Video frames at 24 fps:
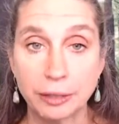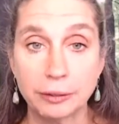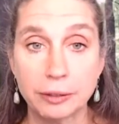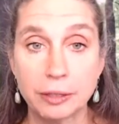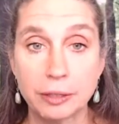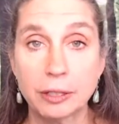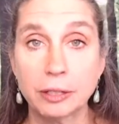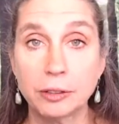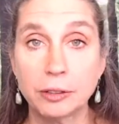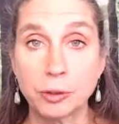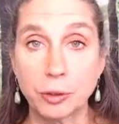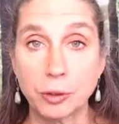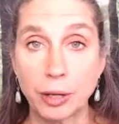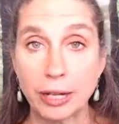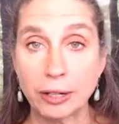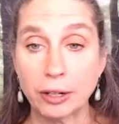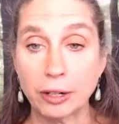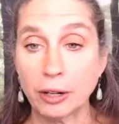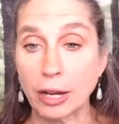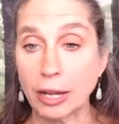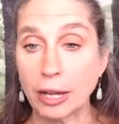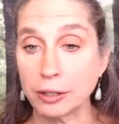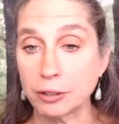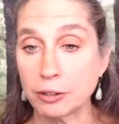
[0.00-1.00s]
to drain
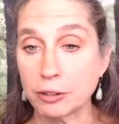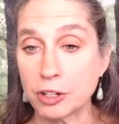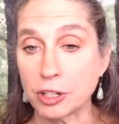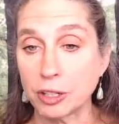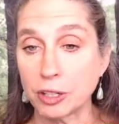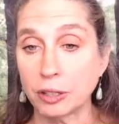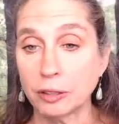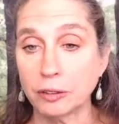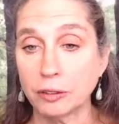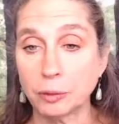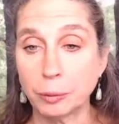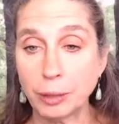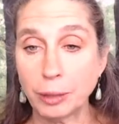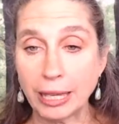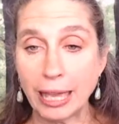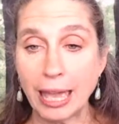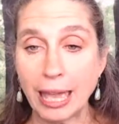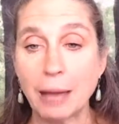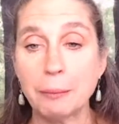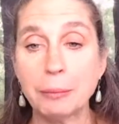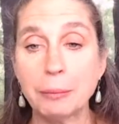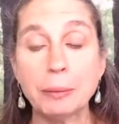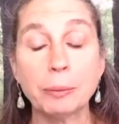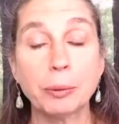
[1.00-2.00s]
our energy, so we
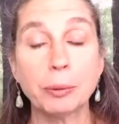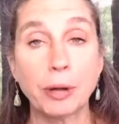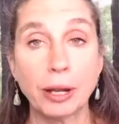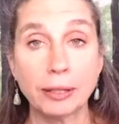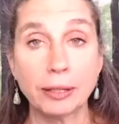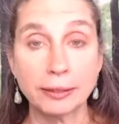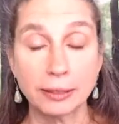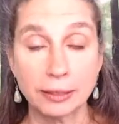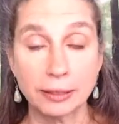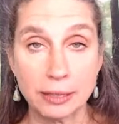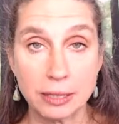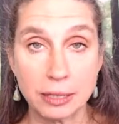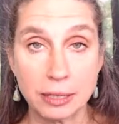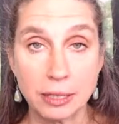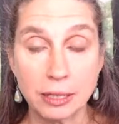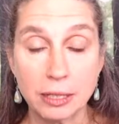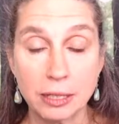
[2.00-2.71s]
can't be present.